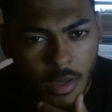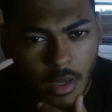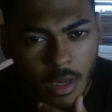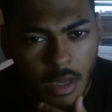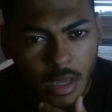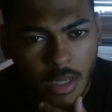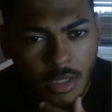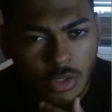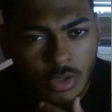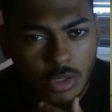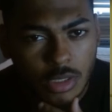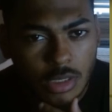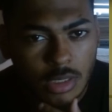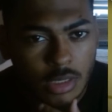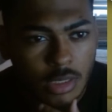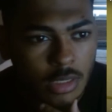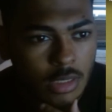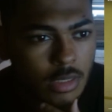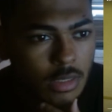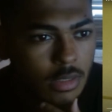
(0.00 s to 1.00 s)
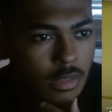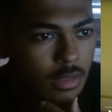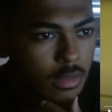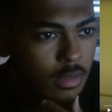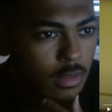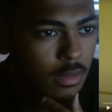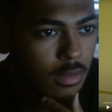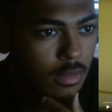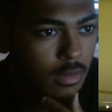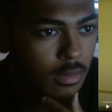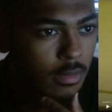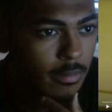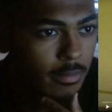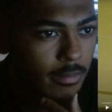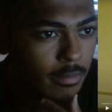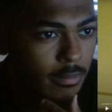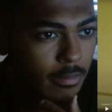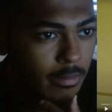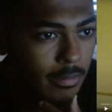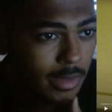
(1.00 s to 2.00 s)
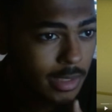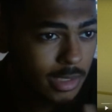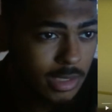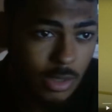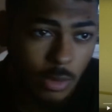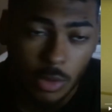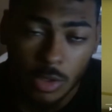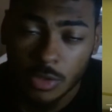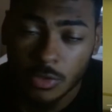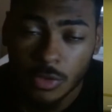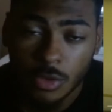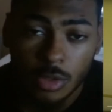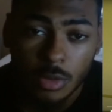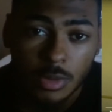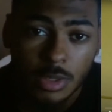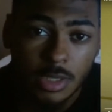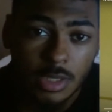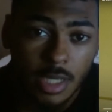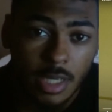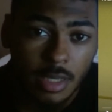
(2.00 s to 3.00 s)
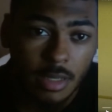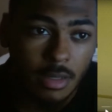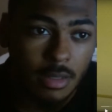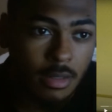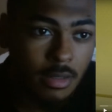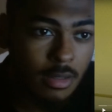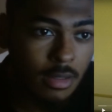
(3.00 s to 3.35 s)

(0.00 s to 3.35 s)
Interesting. Let's see where this photo was taken.